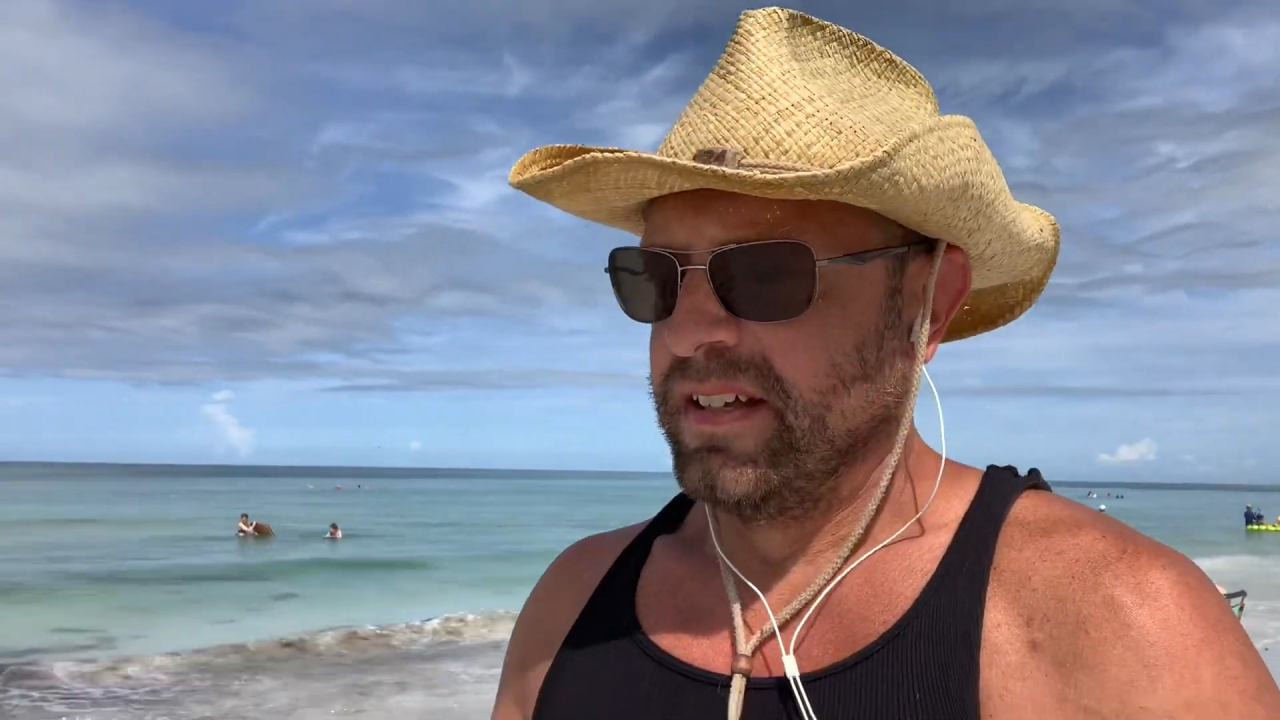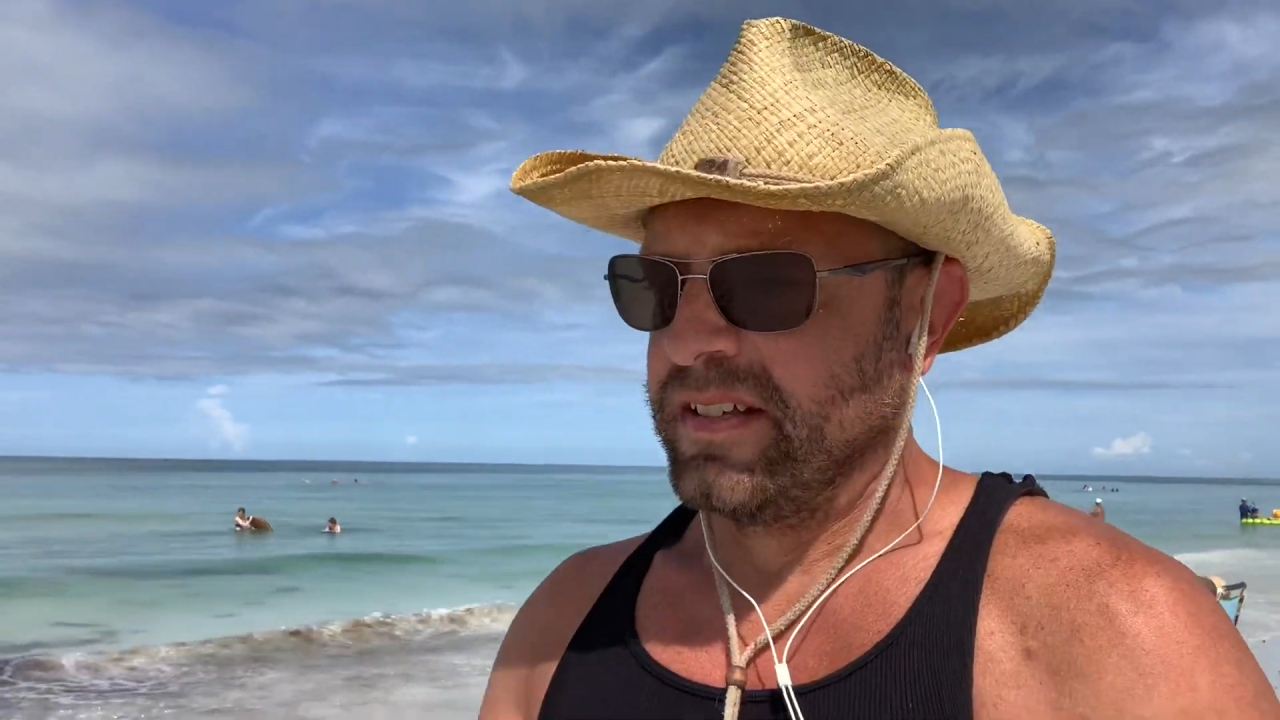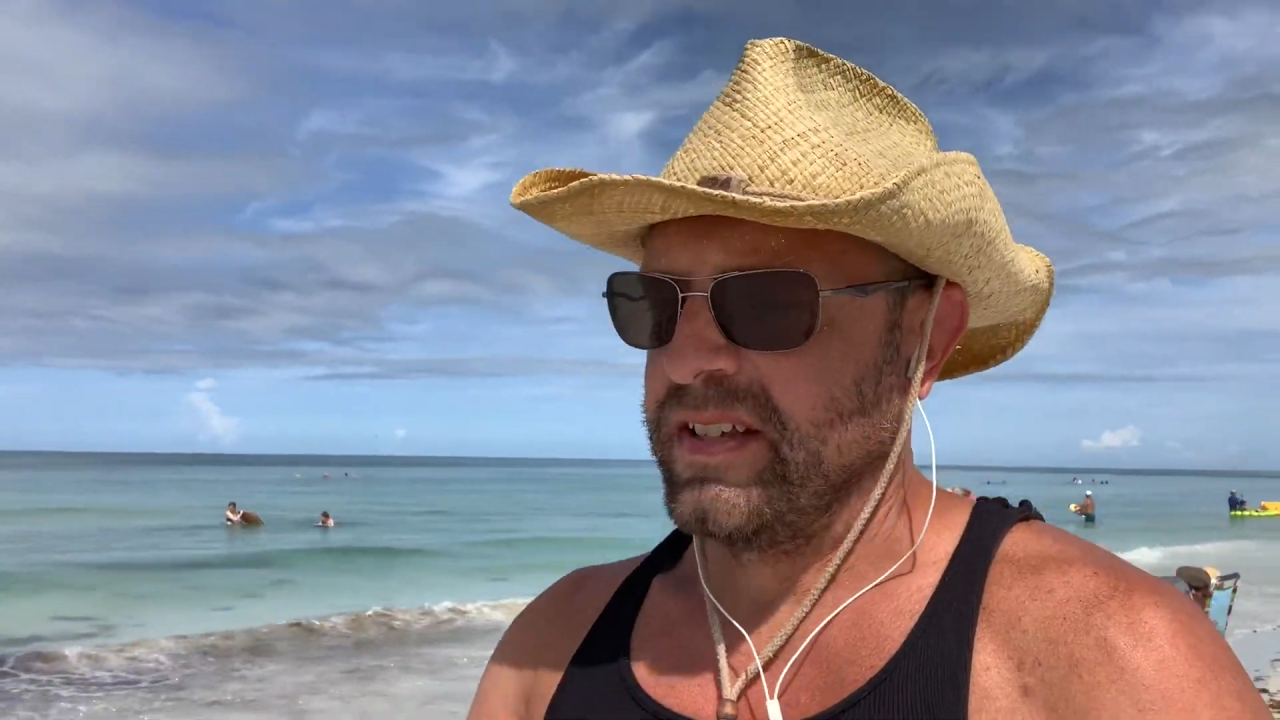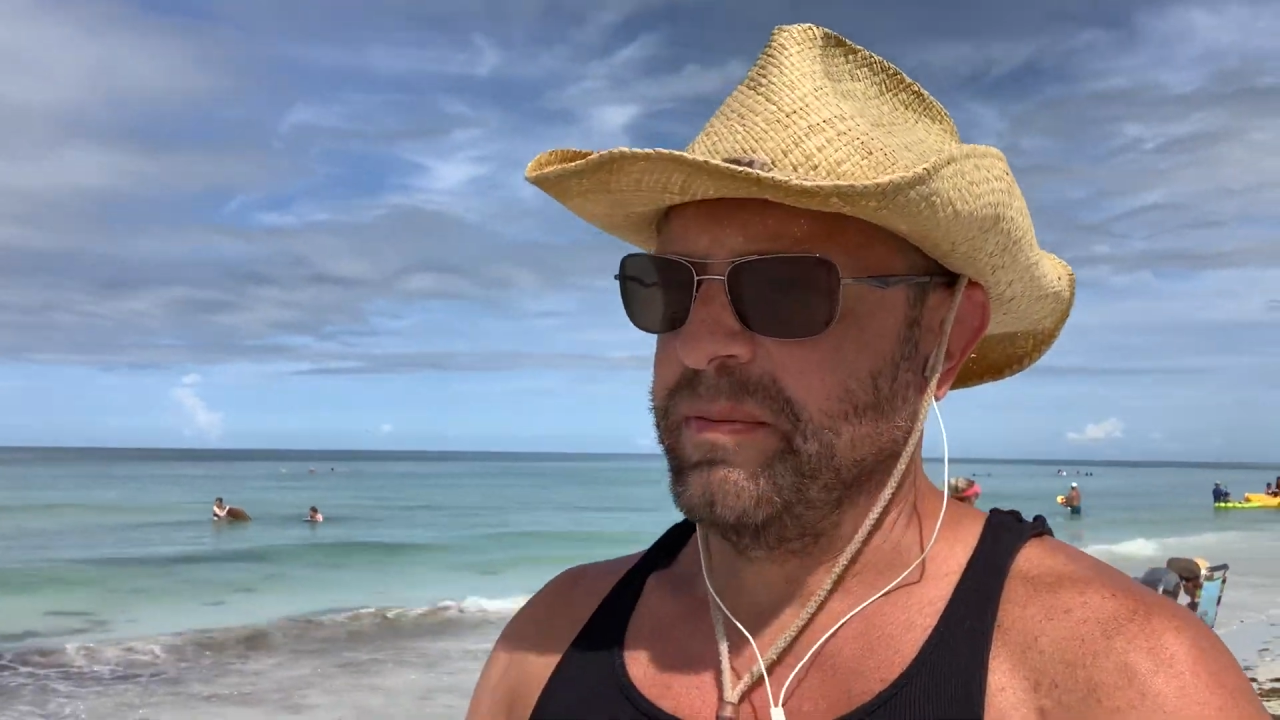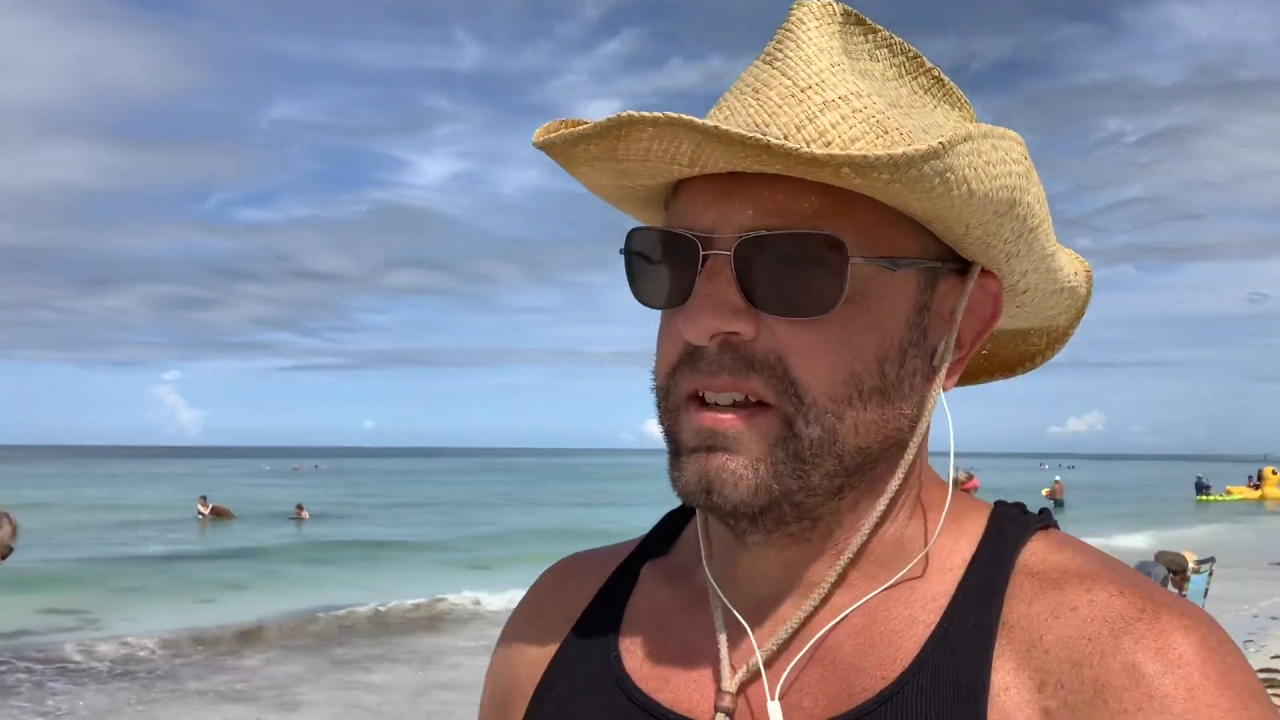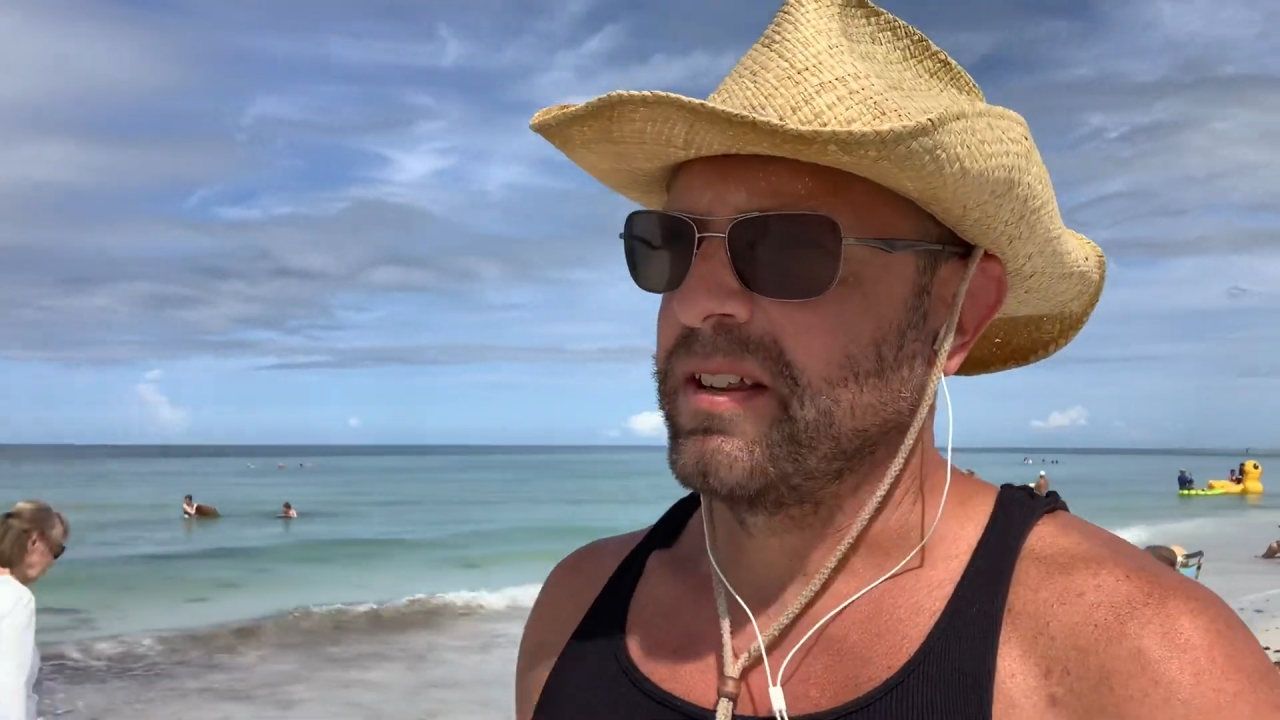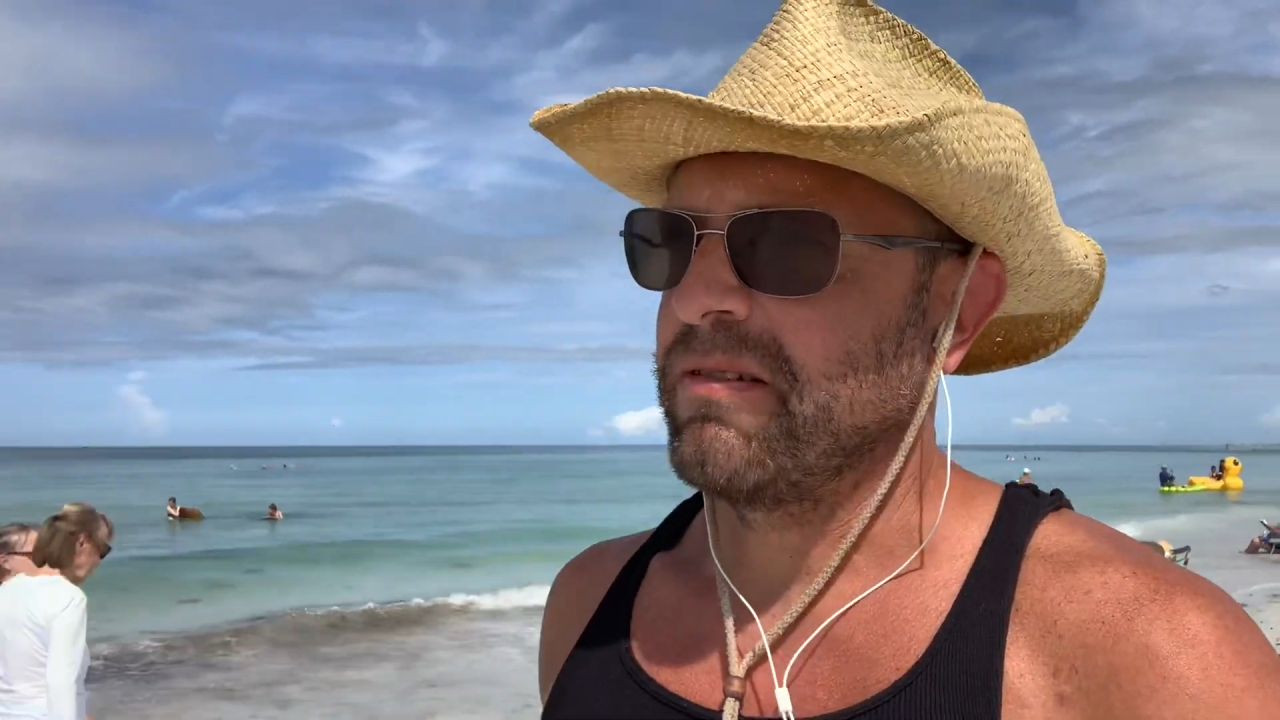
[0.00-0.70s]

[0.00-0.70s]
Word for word: something to